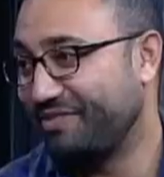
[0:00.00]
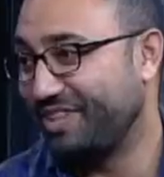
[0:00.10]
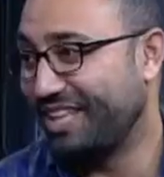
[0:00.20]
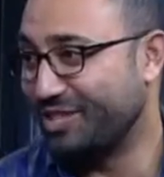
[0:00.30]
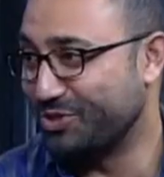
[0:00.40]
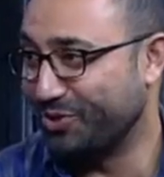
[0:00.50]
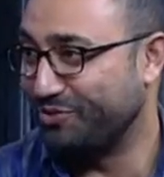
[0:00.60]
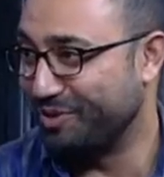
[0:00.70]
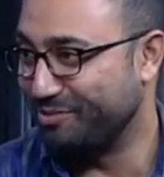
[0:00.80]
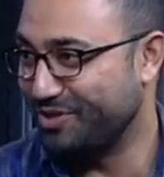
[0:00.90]
done a lot yeah. of short
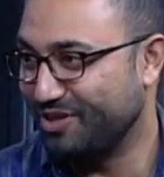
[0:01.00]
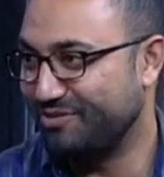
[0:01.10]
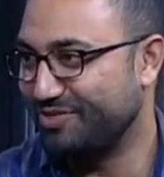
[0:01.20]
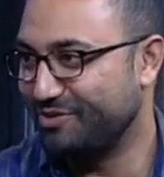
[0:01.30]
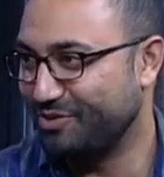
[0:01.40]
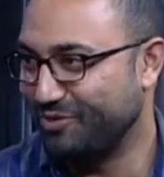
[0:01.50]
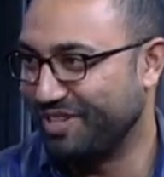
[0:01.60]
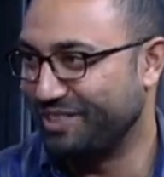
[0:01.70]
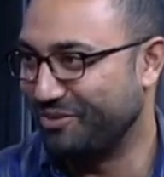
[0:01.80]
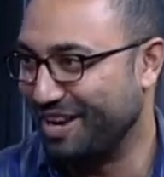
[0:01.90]
films, so I've, I've sort of
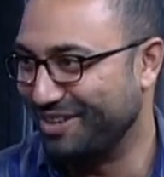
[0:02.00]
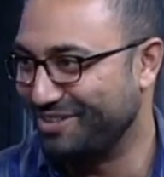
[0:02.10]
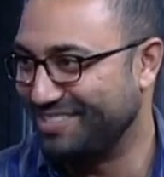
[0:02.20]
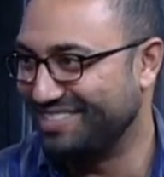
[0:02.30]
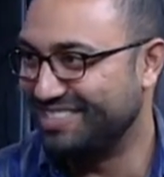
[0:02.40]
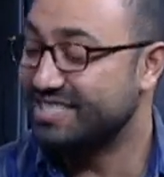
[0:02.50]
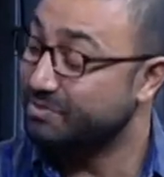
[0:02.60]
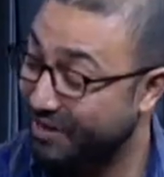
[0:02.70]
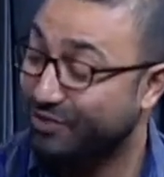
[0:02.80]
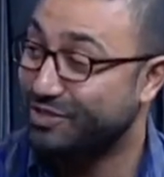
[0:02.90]
done the rounds. And this is
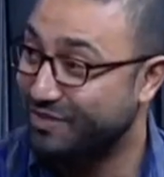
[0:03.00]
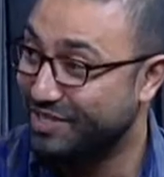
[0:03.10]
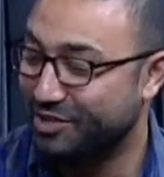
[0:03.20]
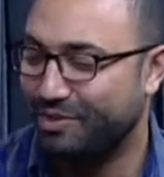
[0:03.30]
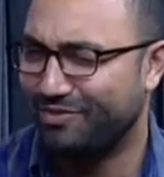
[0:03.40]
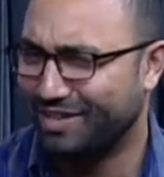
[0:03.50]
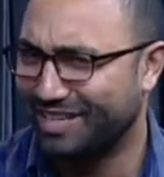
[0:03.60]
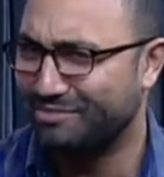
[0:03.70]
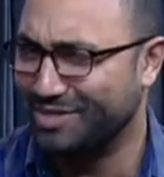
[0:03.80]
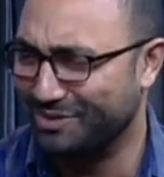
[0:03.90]
my first feature, but I feel
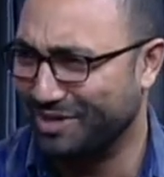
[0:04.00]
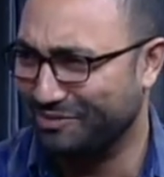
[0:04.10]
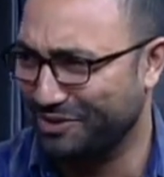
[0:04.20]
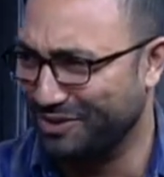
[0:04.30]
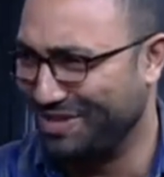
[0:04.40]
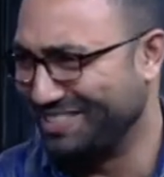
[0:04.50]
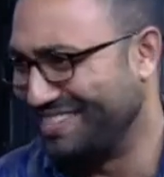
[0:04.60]
like I've been doing it for a long